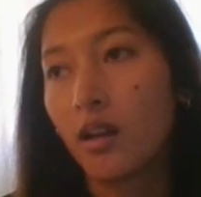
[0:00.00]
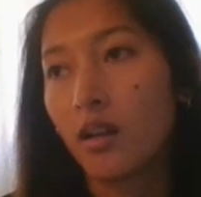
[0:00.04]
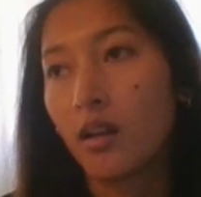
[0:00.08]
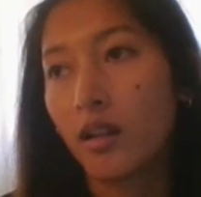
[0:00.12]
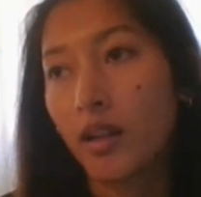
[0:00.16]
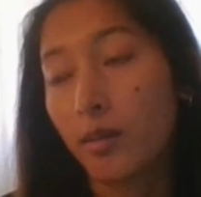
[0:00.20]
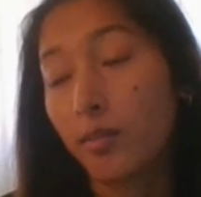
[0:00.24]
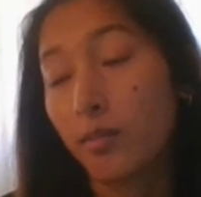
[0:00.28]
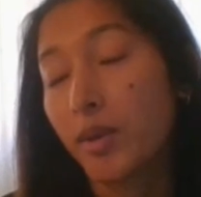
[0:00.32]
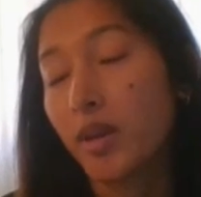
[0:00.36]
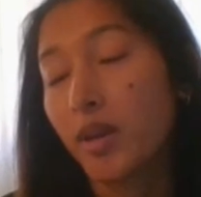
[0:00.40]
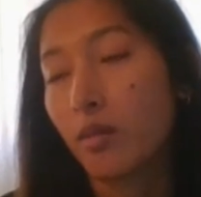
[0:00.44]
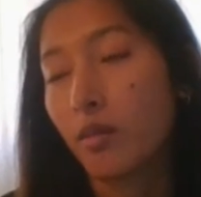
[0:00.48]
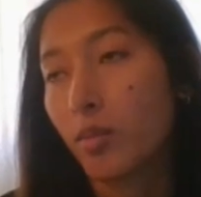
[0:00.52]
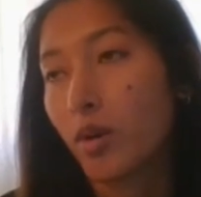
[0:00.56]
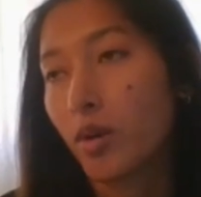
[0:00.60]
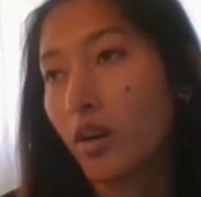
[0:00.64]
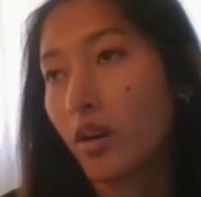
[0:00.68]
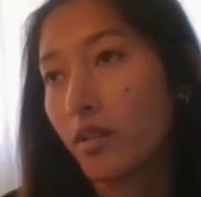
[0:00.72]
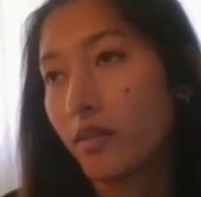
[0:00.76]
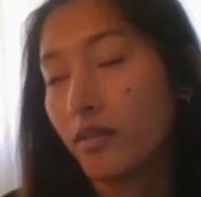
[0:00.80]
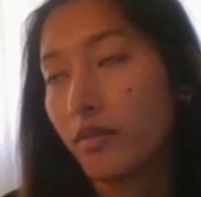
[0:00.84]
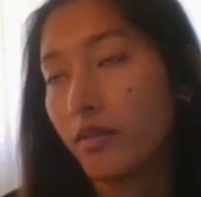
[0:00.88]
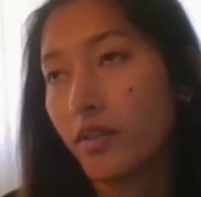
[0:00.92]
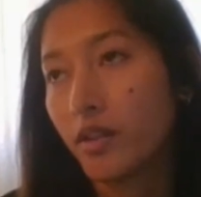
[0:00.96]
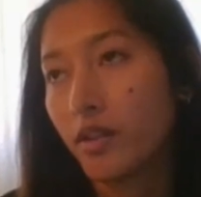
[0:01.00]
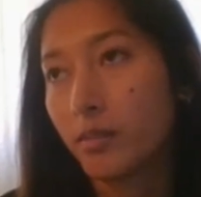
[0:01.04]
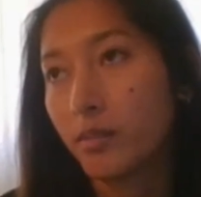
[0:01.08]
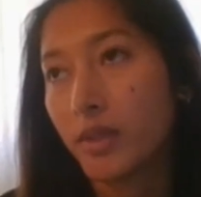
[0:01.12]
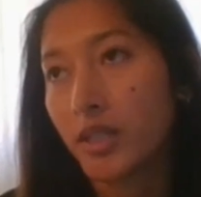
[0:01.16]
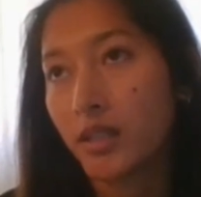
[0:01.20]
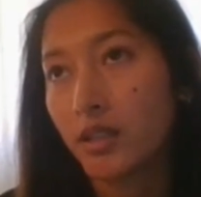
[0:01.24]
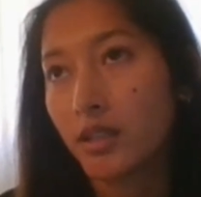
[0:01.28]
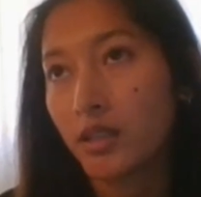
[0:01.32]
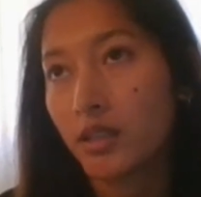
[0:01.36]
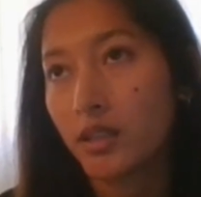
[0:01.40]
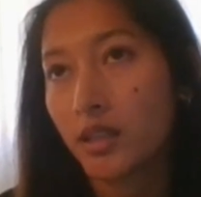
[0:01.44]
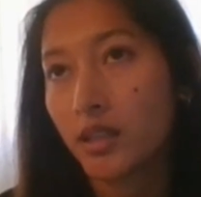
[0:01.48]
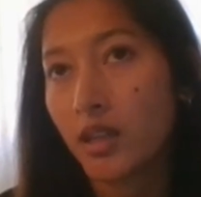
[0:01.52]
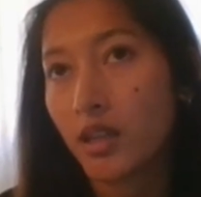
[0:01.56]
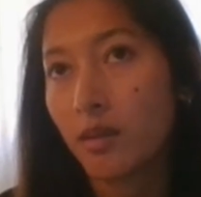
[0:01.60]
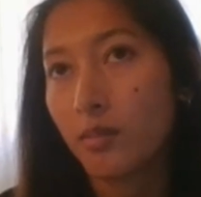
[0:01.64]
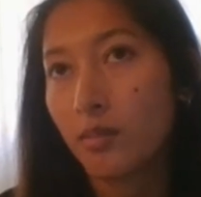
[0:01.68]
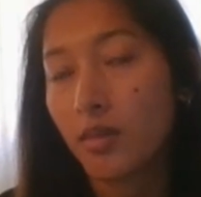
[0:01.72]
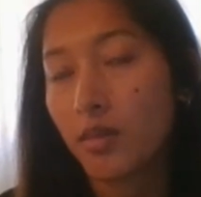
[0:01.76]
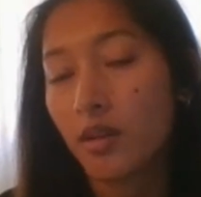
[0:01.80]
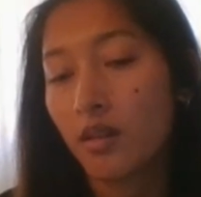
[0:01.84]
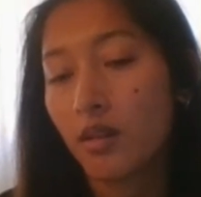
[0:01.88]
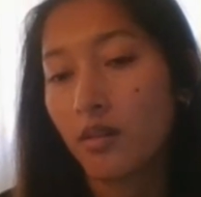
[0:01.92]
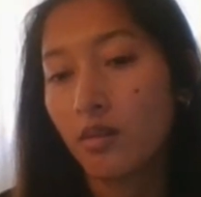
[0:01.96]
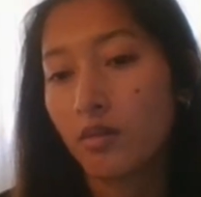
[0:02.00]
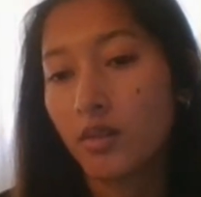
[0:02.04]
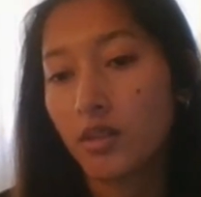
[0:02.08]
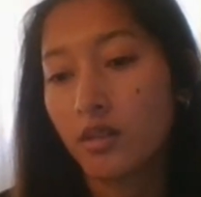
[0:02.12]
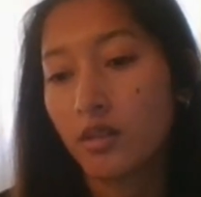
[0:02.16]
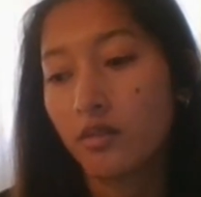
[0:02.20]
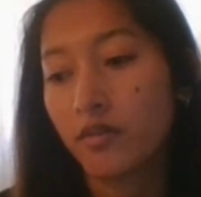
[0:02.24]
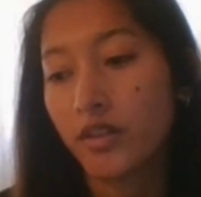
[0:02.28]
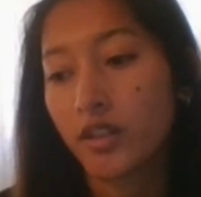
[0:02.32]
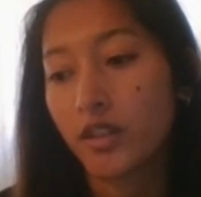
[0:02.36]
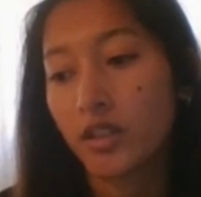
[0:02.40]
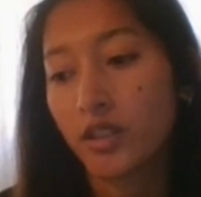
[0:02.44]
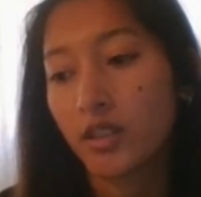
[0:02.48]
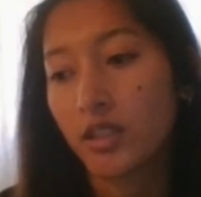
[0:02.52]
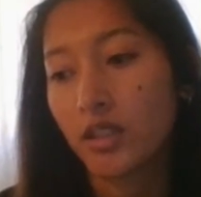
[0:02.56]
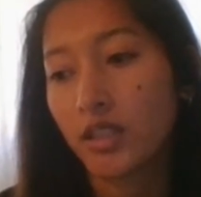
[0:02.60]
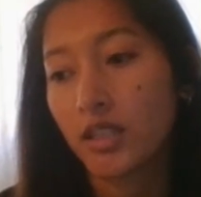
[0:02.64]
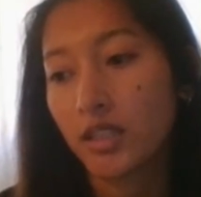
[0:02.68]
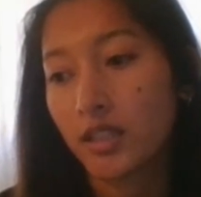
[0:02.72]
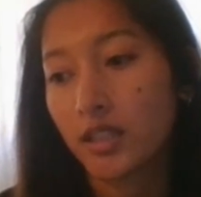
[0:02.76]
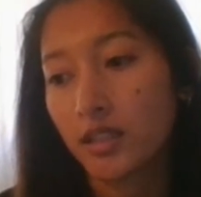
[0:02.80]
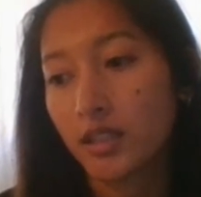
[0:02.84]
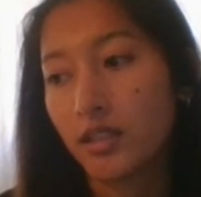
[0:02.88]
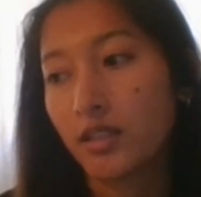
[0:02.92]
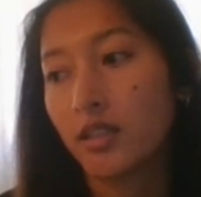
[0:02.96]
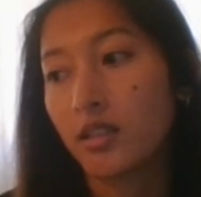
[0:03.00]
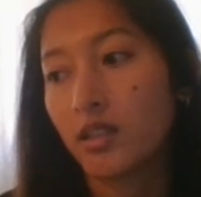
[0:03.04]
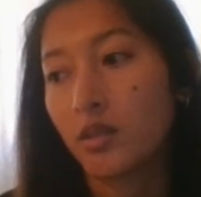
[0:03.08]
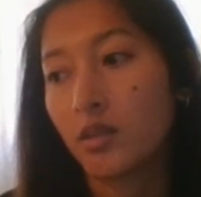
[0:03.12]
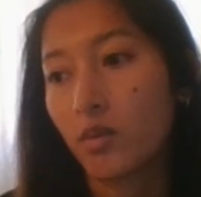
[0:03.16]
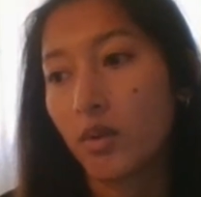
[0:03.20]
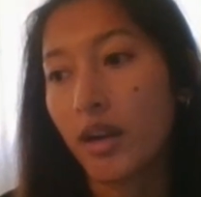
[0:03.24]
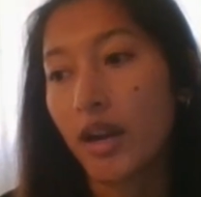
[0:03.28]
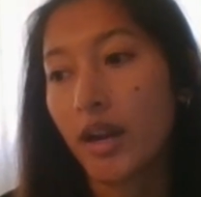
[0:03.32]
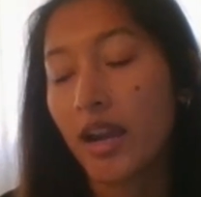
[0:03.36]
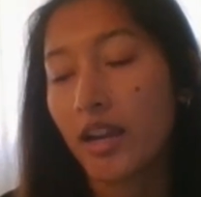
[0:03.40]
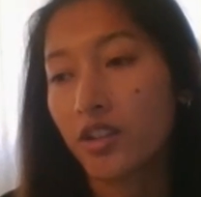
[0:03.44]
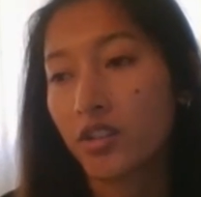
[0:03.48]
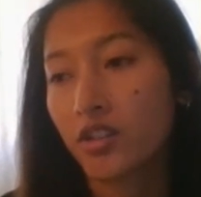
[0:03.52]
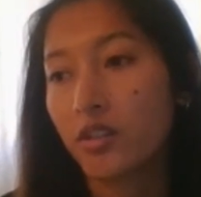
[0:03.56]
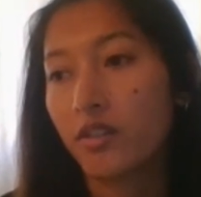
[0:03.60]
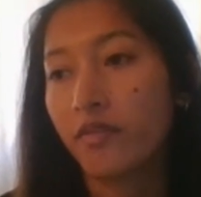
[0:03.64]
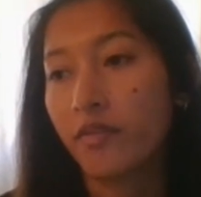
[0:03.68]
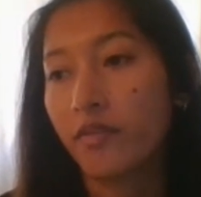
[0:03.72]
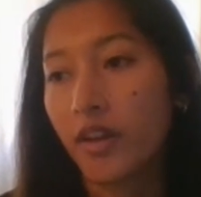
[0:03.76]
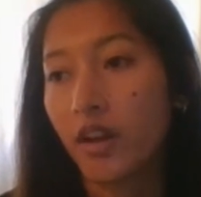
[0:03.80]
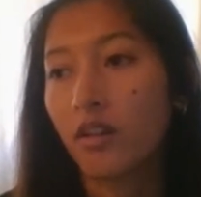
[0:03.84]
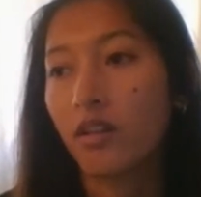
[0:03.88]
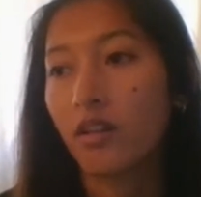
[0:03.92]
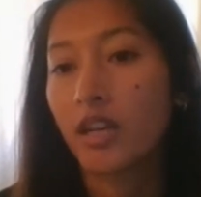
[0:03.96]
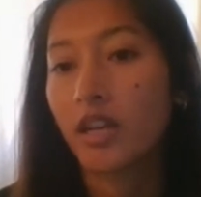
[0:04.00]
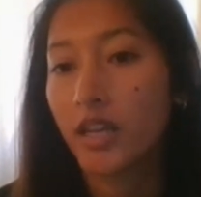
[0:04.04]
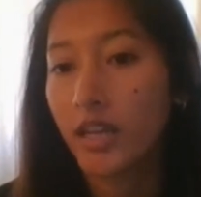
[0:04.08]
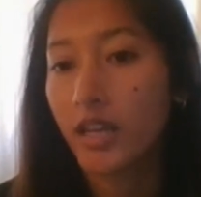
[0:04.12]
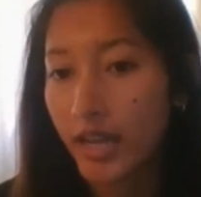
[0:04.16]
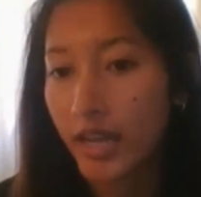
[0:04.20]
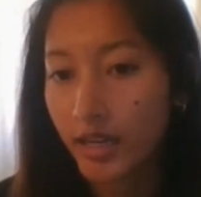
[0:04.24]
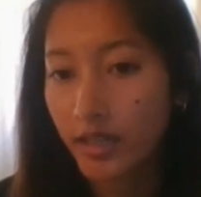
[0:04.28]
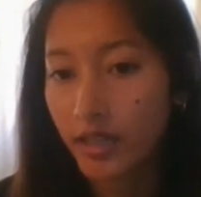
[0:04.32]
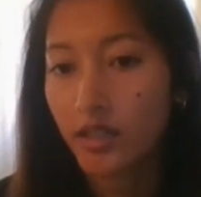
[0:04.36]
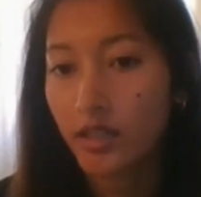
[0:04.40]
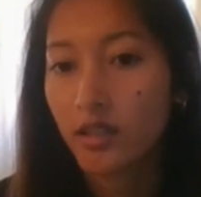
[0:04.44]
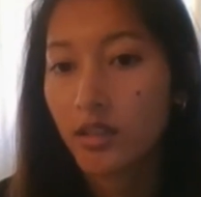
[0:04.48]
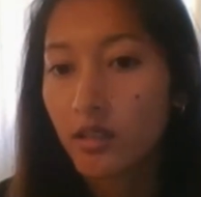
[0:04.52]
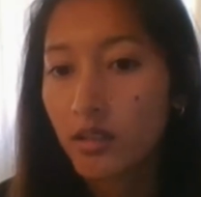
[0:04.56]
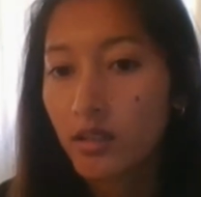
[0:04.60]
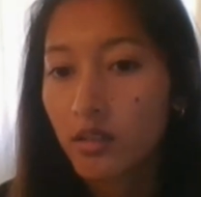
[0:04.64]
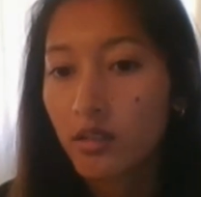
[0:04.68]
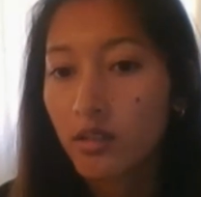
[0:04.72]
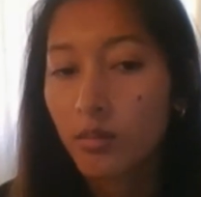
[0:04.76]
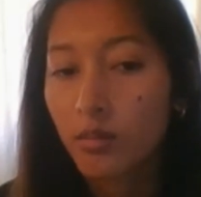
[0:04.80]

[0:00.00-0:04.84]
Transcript: like being a part of the Philippines team was the first instance where I actually felt connected to